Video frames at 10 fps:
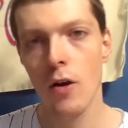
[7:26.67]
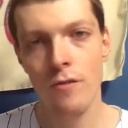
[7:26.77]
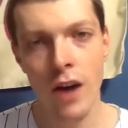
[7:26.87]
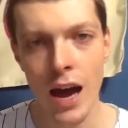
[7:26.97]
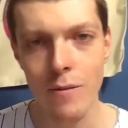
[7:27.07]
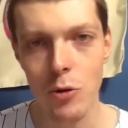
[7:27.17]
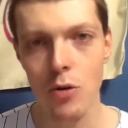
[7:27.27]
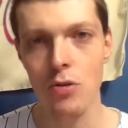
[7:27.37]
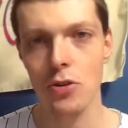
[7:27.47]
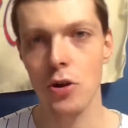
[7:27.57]
5
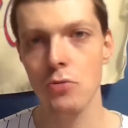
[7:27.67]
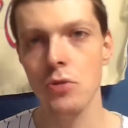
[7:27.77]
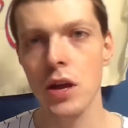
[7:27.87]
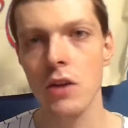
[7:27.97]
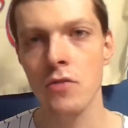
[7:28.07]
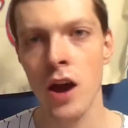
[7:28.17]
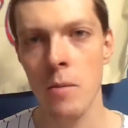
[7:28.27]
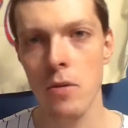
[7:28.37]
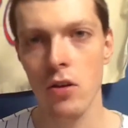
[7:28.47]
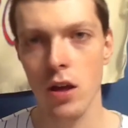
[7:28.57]
years and
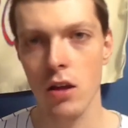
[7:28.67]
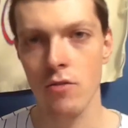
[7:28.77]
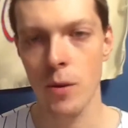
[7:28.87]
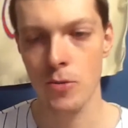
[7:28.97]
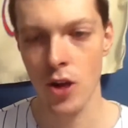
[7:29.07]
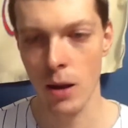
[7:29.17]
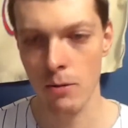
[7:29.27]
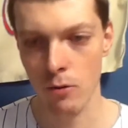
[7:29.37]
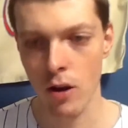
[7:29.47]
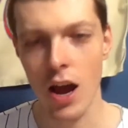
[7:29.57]
$185 million from Jacob
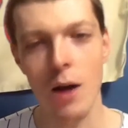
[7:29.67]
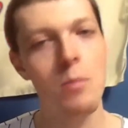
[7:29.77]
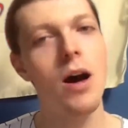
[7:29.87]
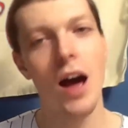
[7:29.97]
deGrom,